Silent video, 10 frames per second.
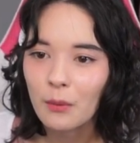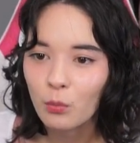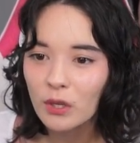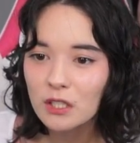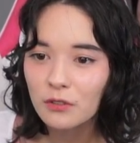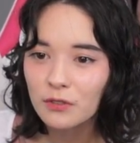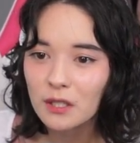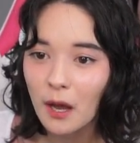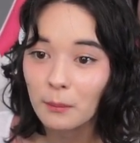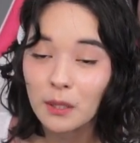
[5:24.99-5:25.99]
Once you've
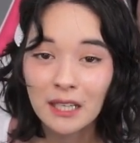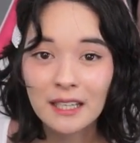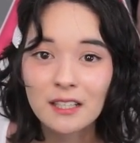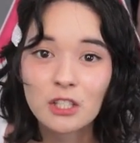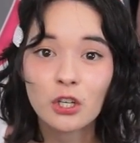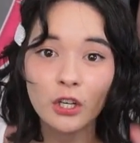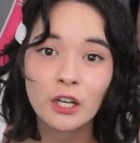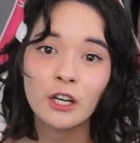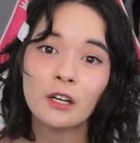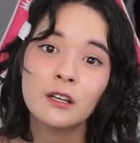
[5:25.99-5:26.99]
clicked
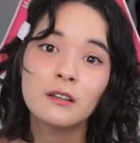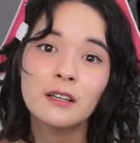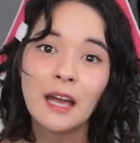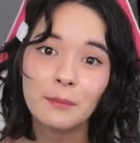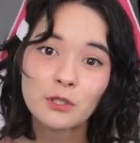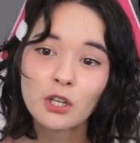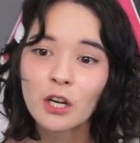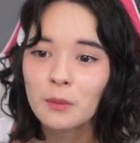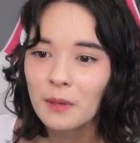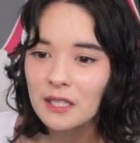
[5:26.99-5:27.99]
your capture
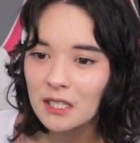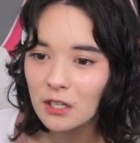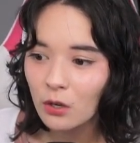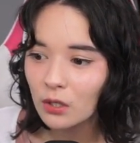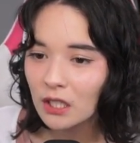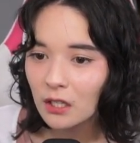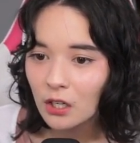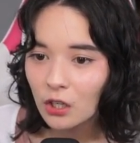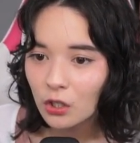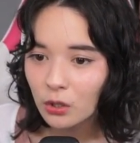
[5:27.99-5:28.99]
card based encoding,
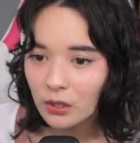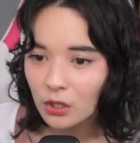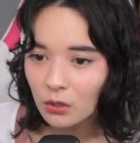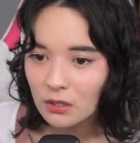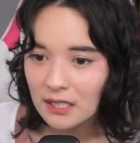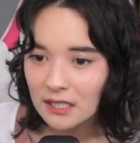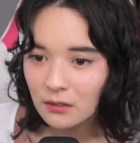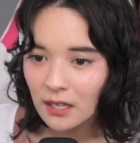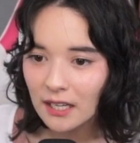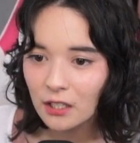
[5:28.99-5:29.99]
you would go
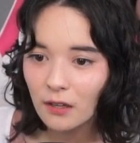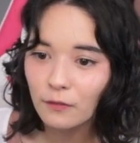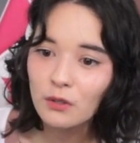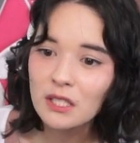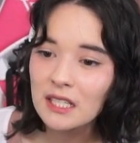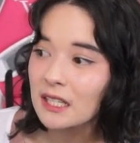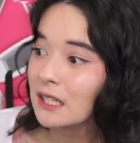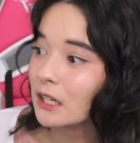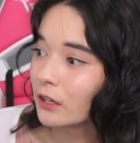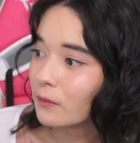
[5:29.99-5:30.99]
down, and then if you see
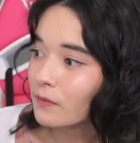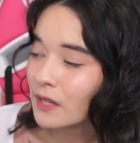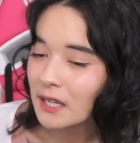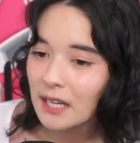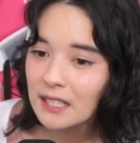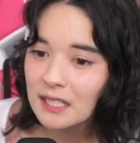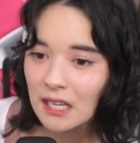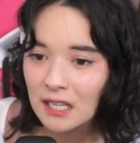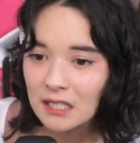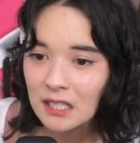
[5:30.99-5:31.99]
here, it
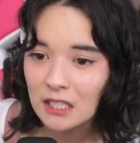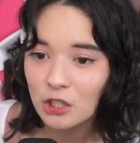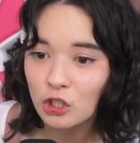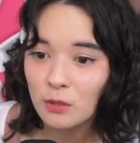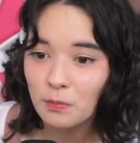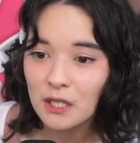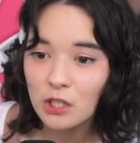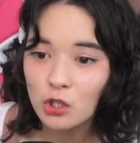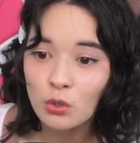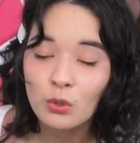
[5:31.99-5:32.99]
says
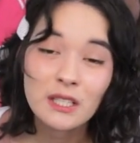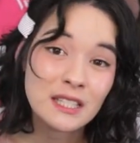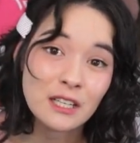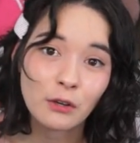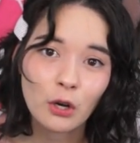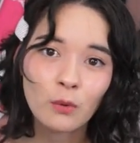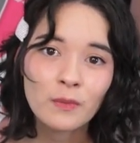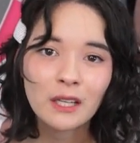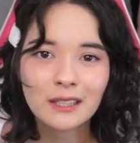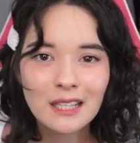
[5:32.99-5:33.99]
GPU 0.
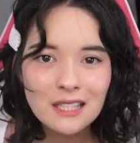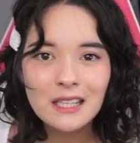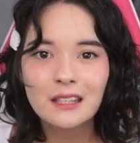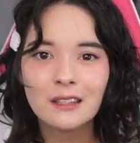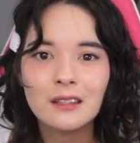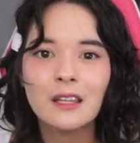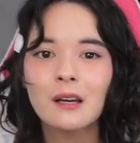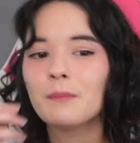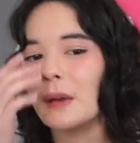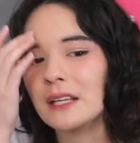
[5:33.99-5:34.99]
That's like
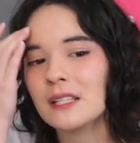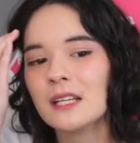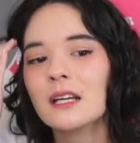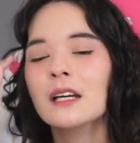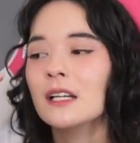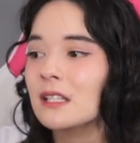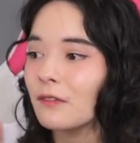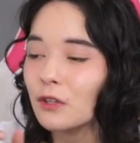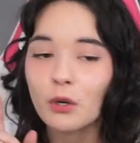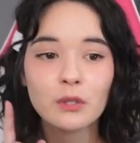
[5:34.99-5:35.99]
the basic, because if
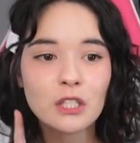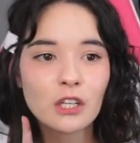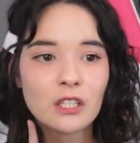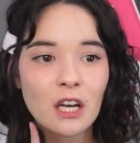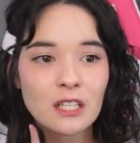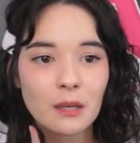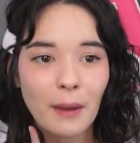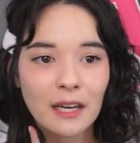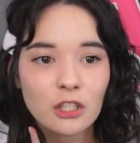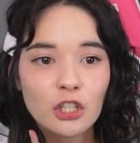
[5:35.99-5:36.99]
you go into your task
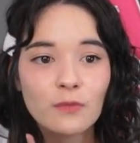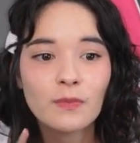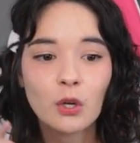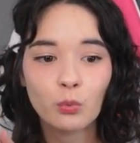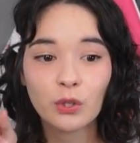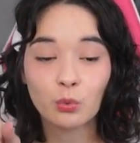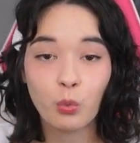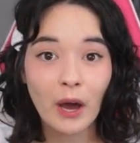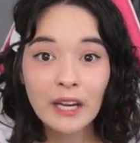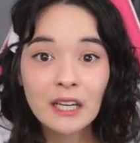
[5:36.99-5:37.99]
manager with
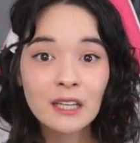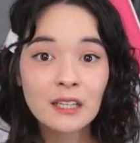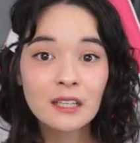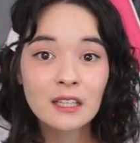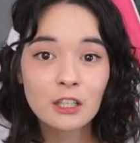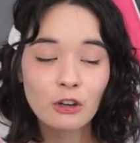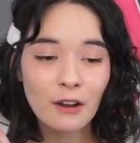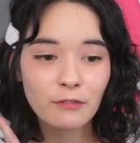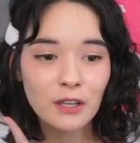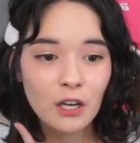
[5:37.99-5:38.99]
one
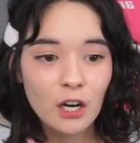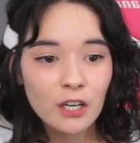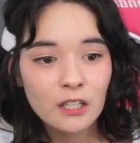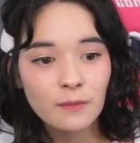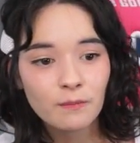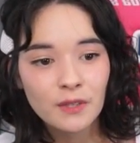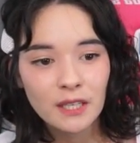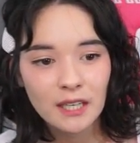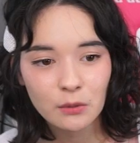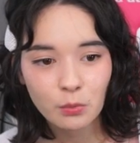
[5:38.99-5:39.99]
graphic card,
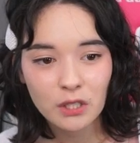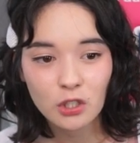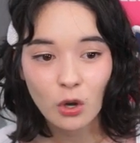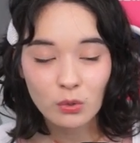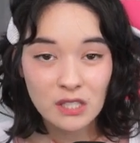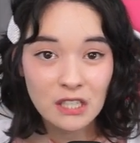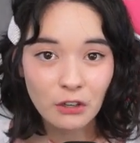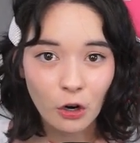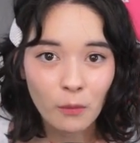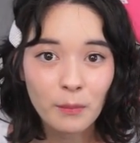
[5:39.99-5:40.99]
it would go
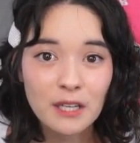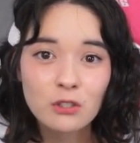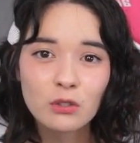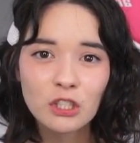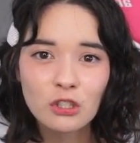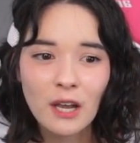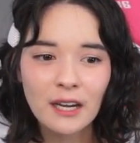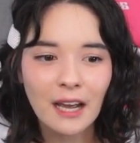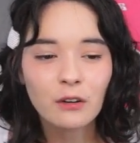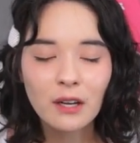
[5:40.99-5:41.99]
0. But as soon as you add,
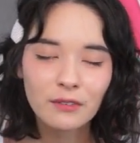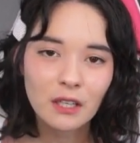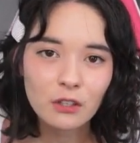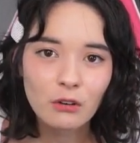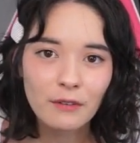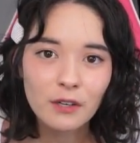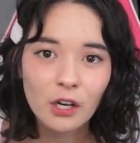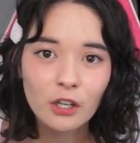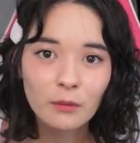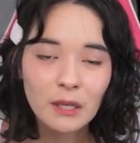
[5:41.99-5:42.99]
I don't have another graphic
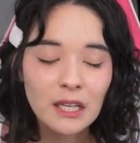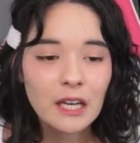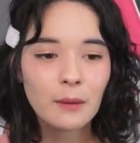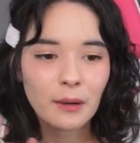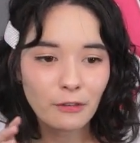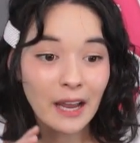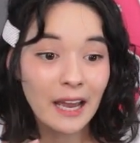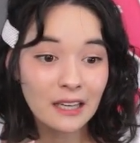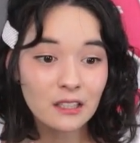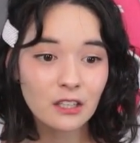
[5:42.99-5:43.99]
card on me, but if I
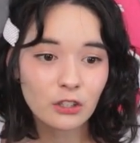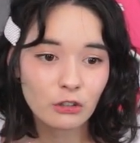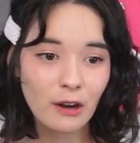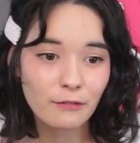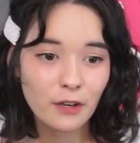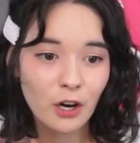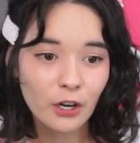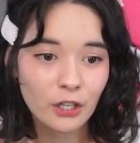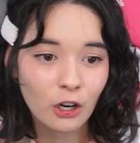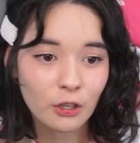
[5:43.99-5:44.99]
had another graphic
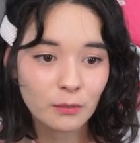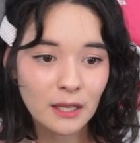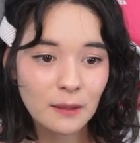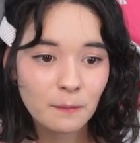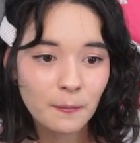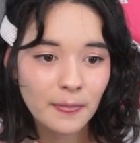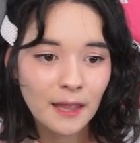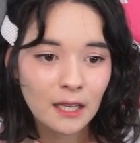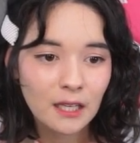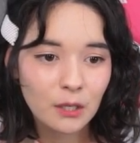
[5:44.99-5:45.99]
card on me,
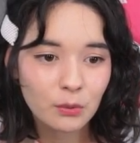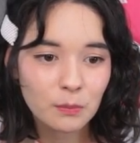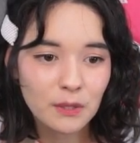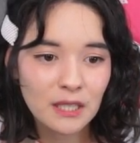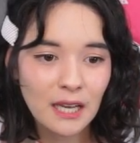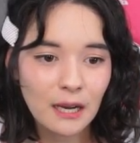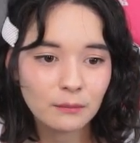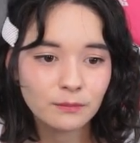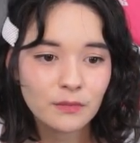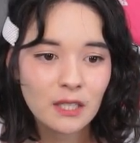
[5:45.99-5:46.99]
it would be
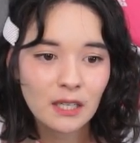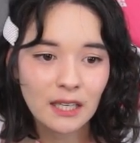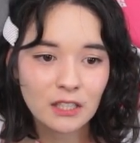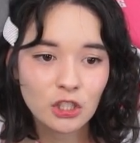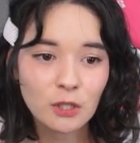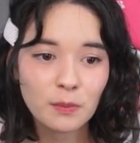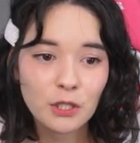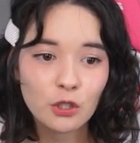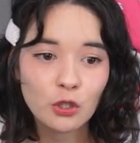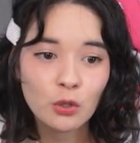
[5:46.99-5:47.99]
like
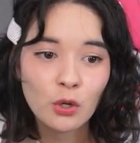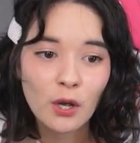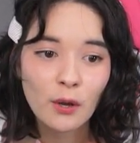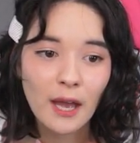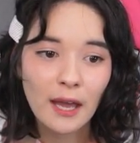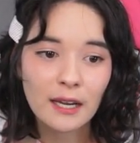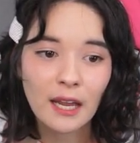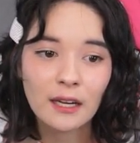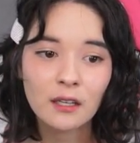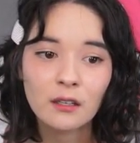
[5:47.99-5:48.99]
GPU and
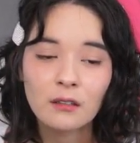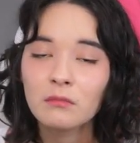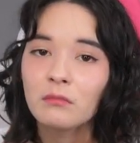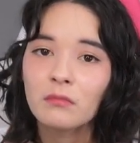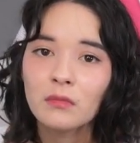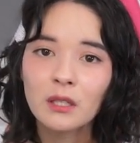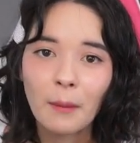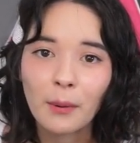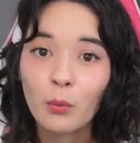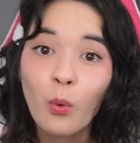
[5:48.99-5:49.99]
then
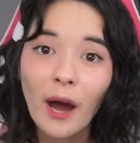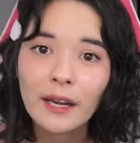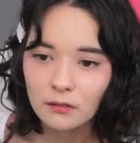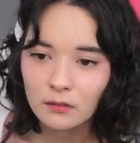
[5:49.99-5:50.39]
number 1.